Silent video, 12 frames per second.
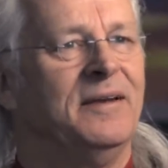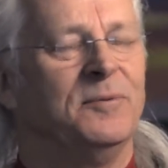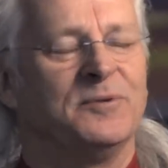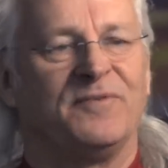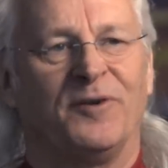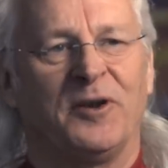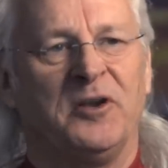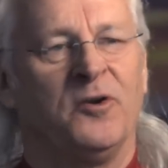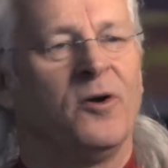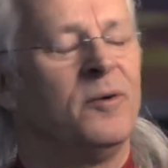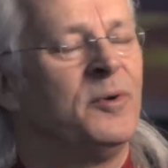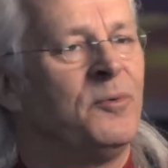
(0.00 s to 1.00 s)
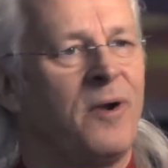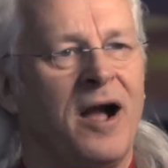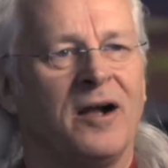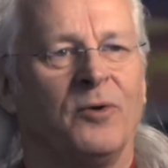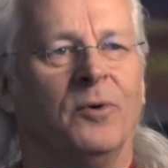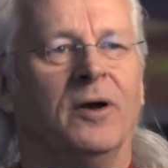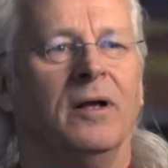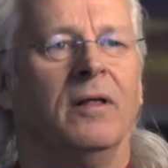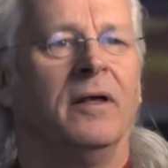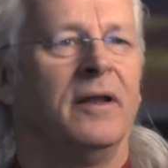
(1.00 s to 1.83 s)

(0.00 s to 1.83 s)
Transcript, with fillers: It was very Norman Rockwell,